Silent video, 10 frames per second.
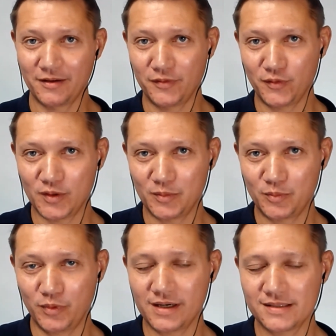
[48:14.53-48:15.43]
for
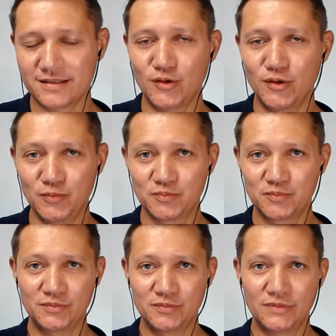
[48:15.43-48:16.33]
part 2
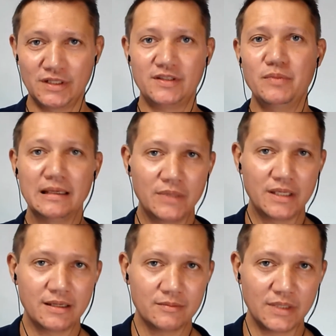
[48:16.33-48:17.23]
of the Be and
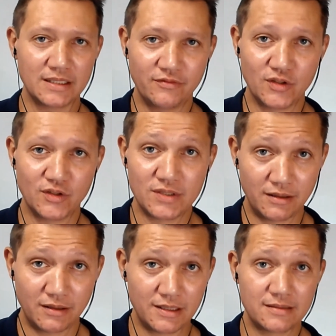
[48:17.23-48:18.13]
Become interview
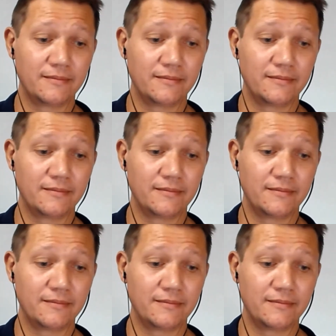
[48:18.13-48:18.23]
series.